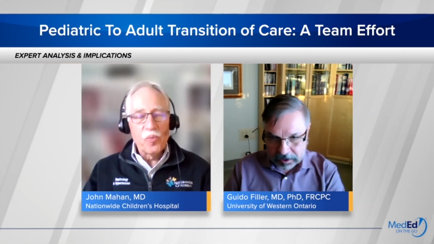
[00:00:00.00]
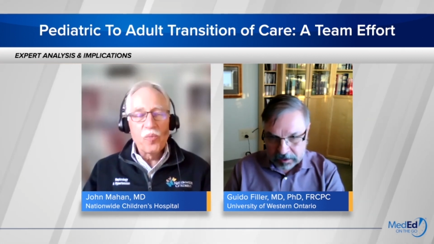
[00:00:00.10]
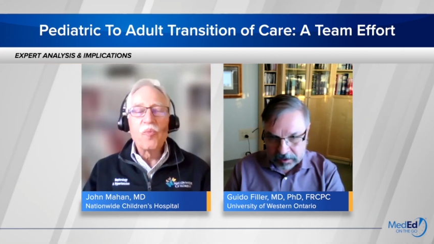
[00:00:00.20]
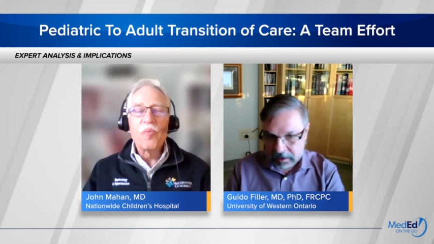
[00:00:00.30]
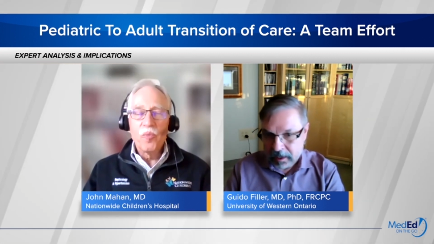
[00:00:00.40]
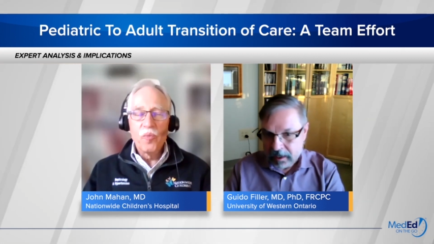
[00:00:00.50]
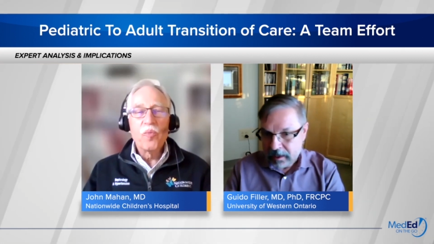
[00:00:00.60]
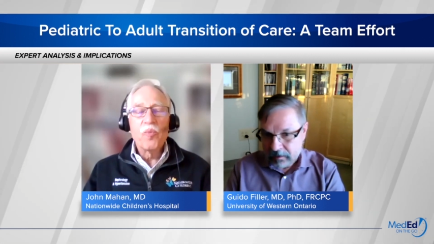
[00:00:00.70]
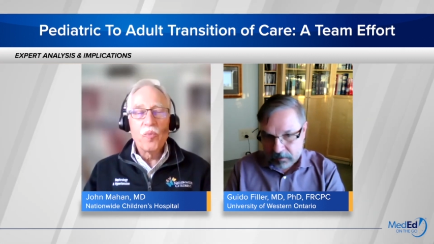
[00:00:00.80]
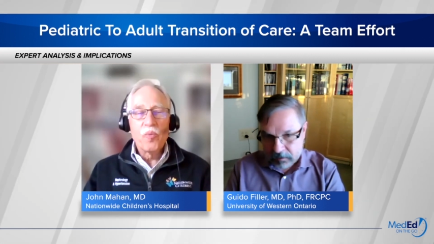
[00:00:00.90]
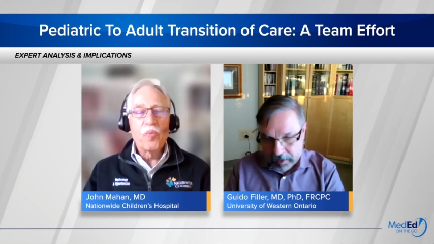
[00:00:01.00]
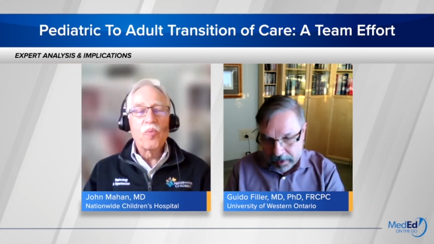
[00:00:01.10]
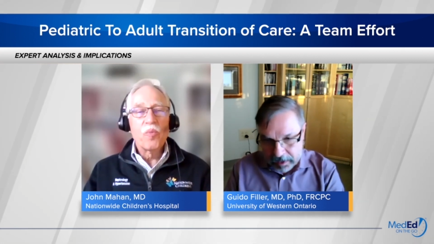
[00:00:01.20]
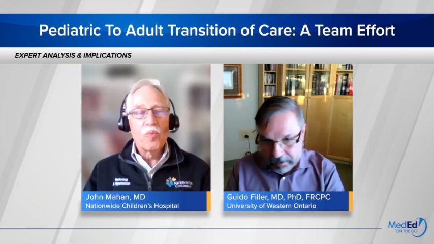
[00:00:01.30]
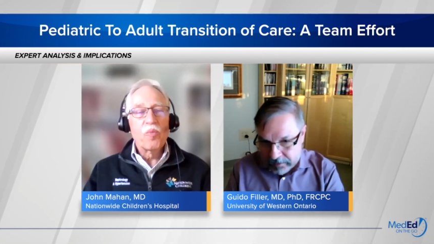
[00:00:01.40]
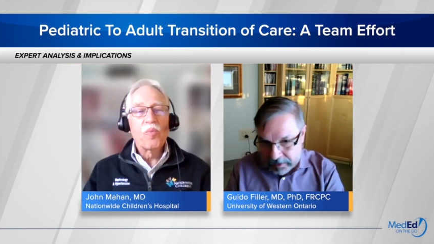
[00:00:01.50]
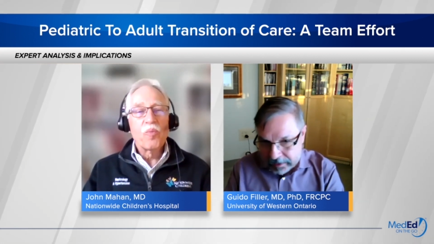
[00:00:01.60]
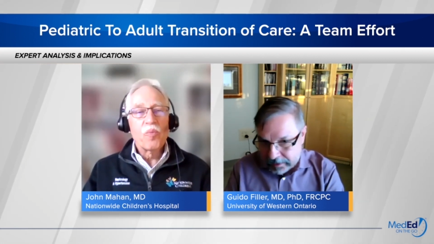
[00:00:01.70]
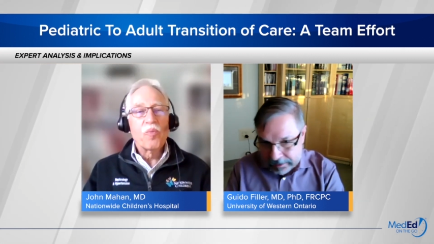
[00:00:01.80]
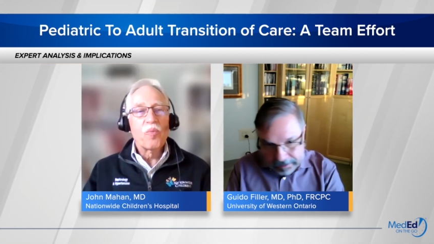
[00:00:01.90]
Speaker 1: And you may even,
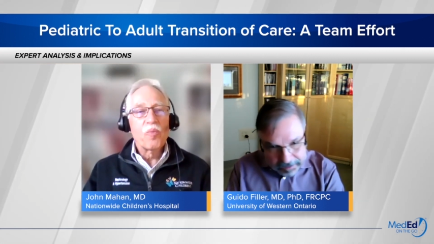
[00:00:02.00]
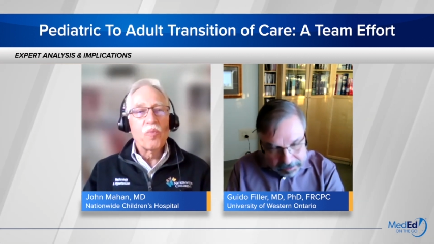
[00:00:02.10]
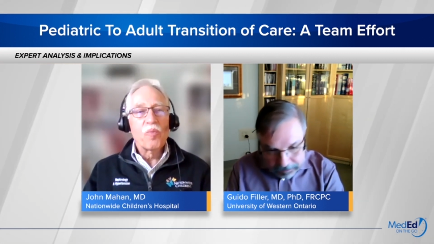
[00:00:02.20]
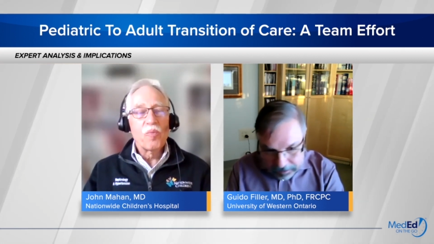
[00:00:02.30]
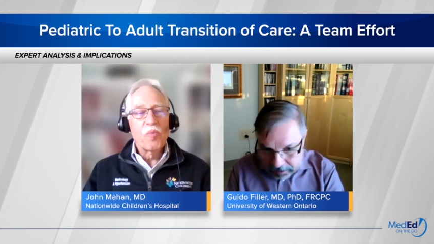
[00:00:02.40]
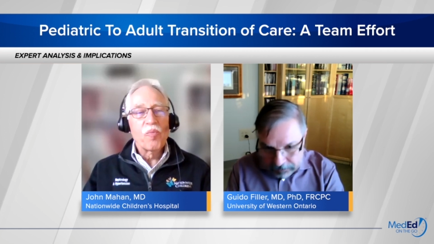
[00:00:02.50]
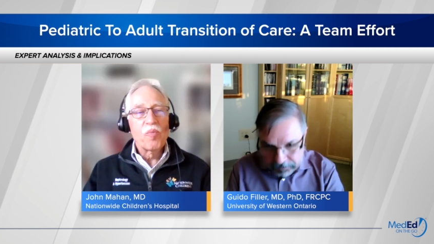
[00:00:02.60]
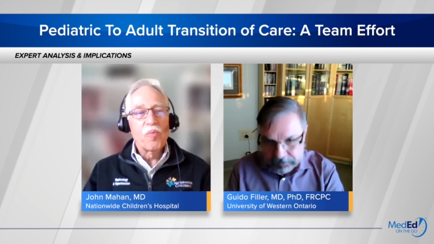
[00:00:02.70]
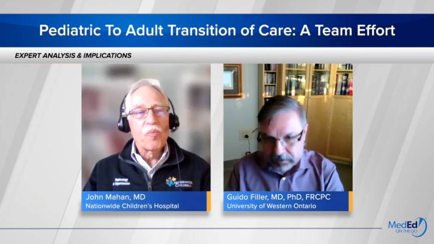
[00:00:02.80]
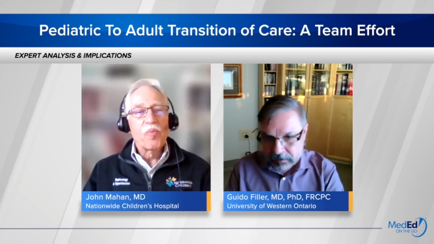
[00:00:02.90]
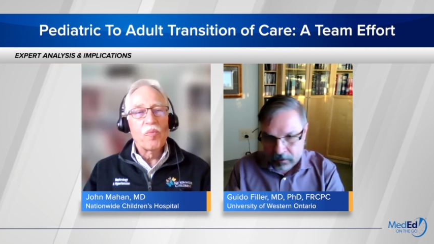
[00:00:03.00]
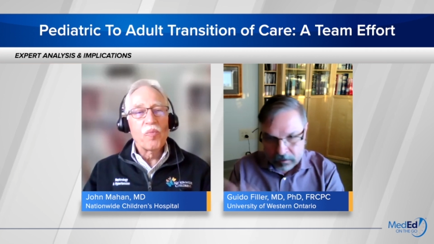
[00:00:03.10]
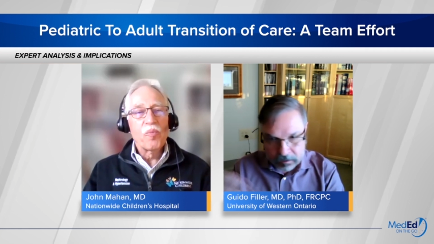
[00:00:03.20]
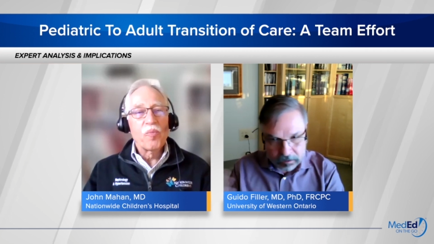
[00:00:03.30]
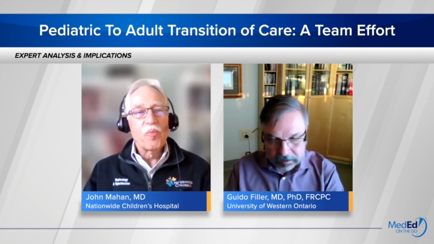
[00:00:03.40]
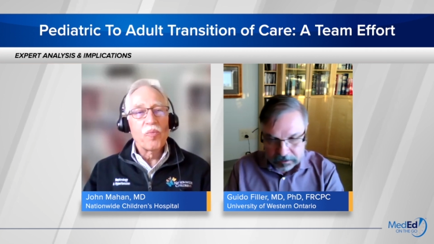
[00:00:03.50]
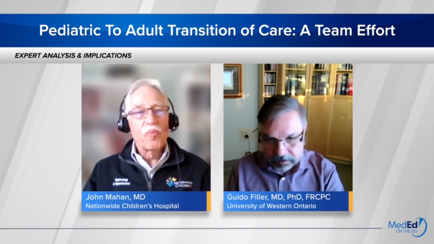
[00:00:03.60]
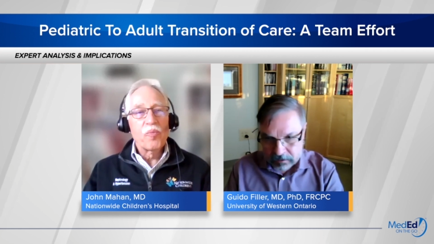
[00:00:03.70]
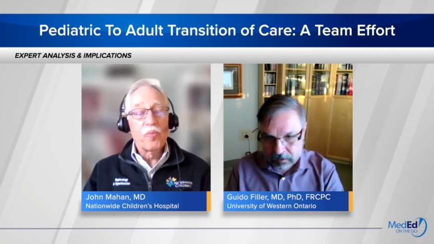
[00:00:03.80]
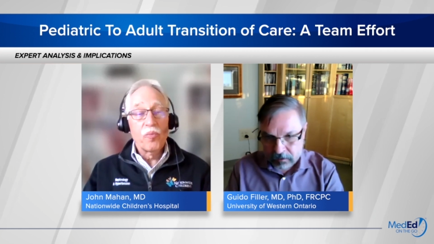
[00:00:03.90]
even in a 50 year old or in a 60
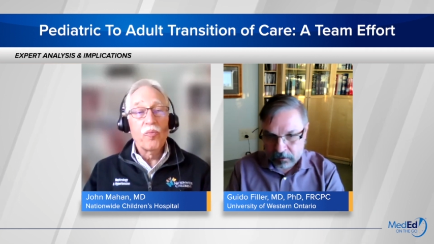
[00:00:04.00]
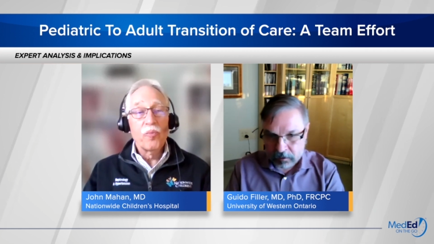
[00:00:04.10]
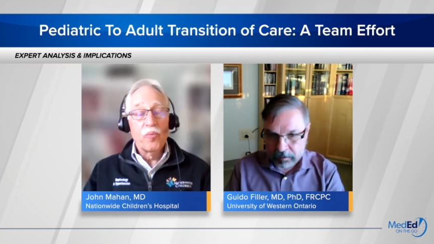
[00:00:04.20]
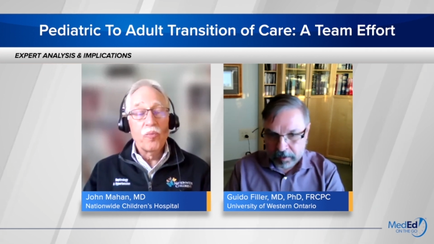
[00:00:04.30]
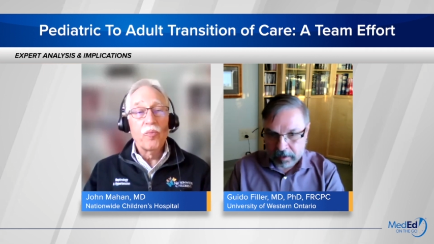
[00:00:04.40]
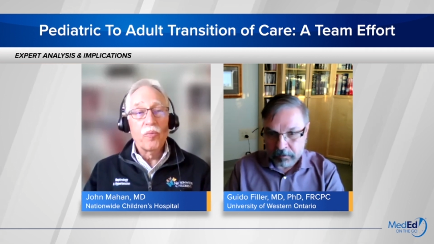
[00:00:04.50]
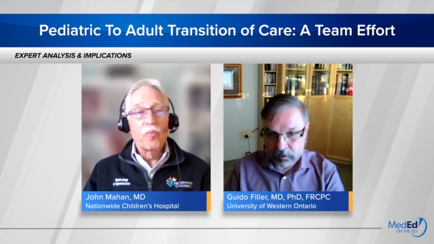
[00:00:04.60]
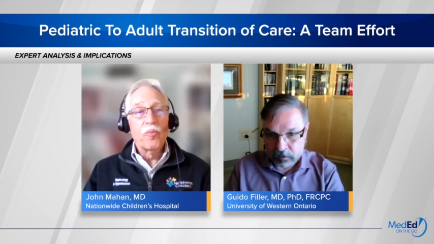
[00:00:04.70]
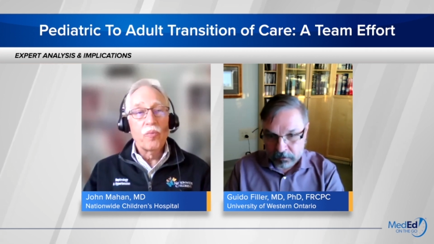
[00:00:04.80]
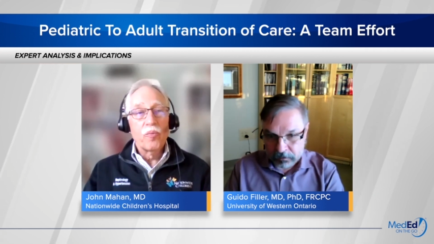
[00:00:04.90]
year old, you may improve